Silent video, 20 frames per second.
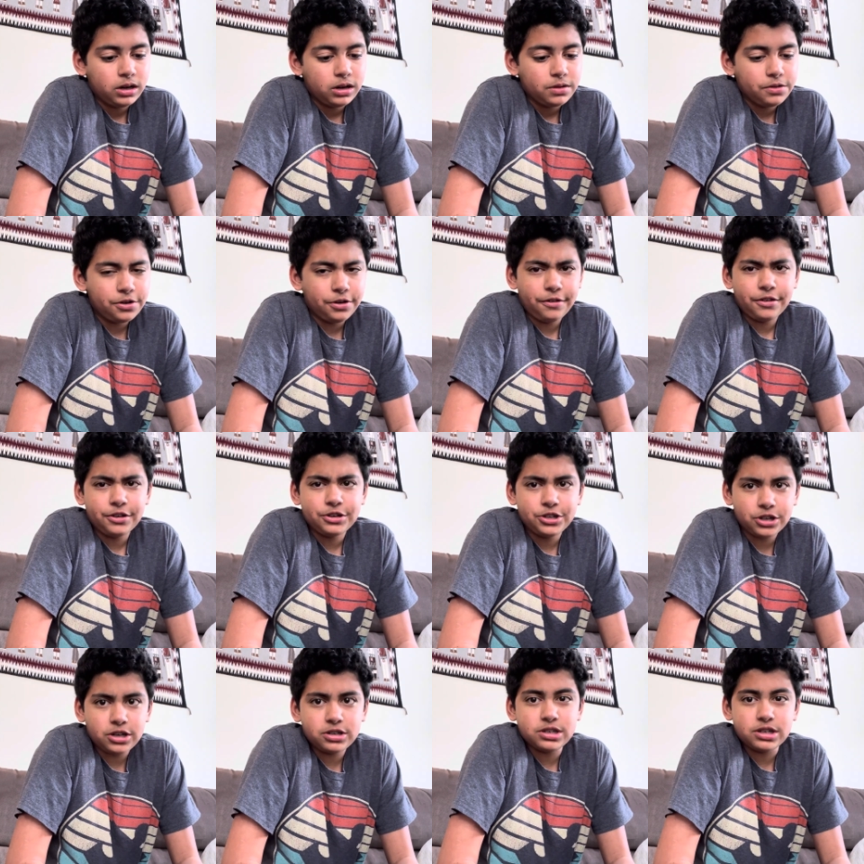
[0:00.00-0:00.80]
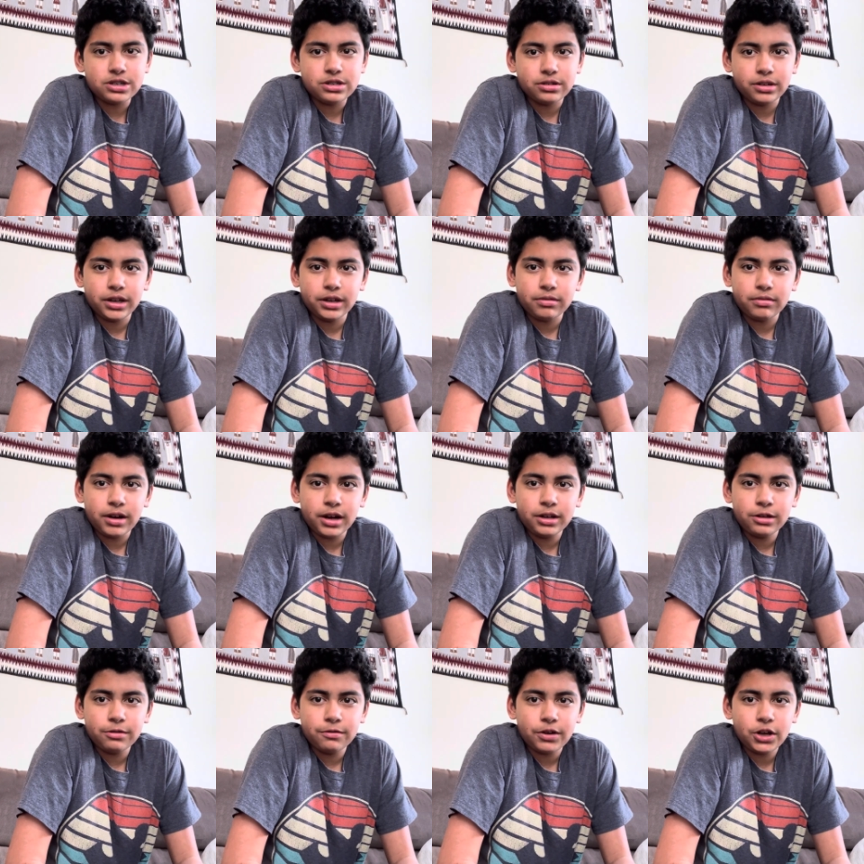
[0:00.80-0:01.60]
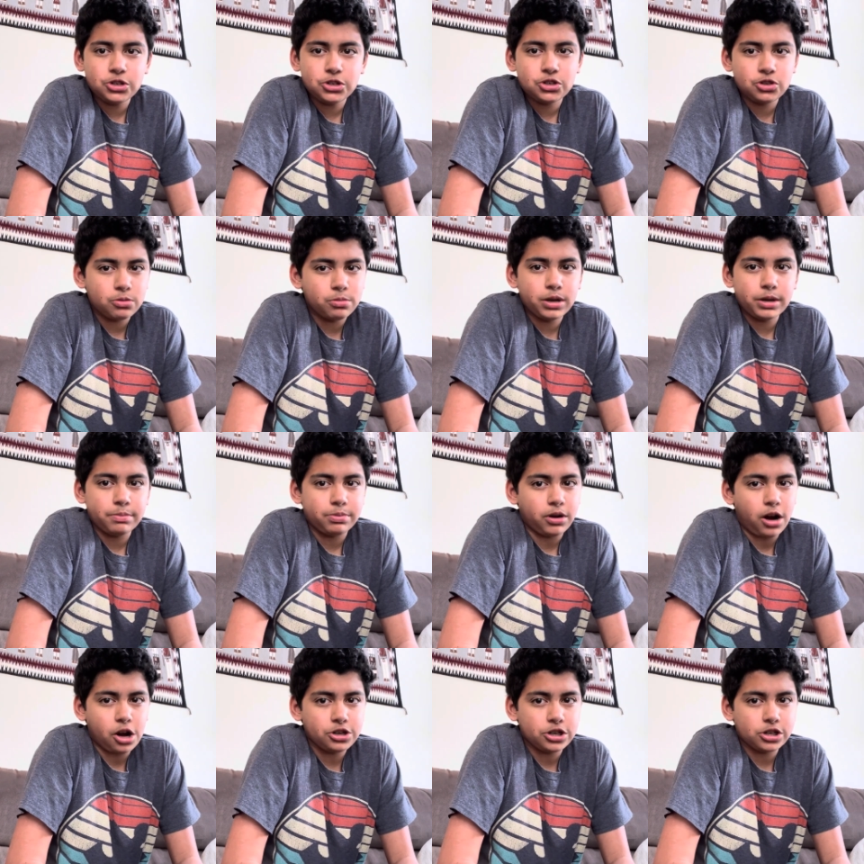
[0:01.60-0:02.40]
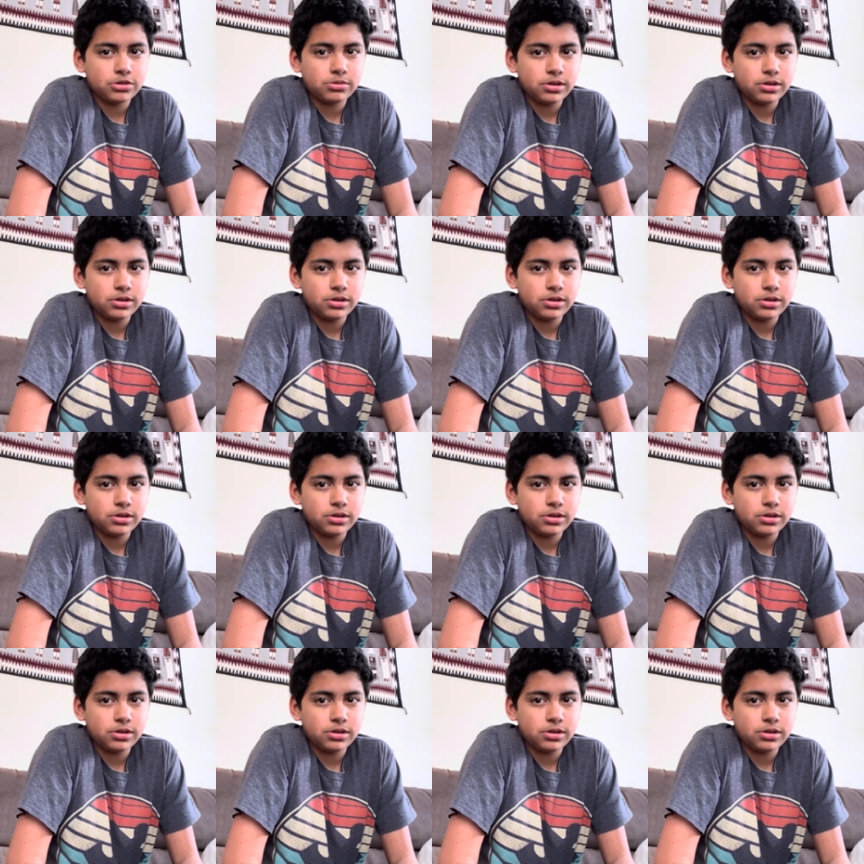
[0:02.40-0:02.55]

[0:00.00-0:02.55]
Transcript: they're the Justice League, right? You've had so many projects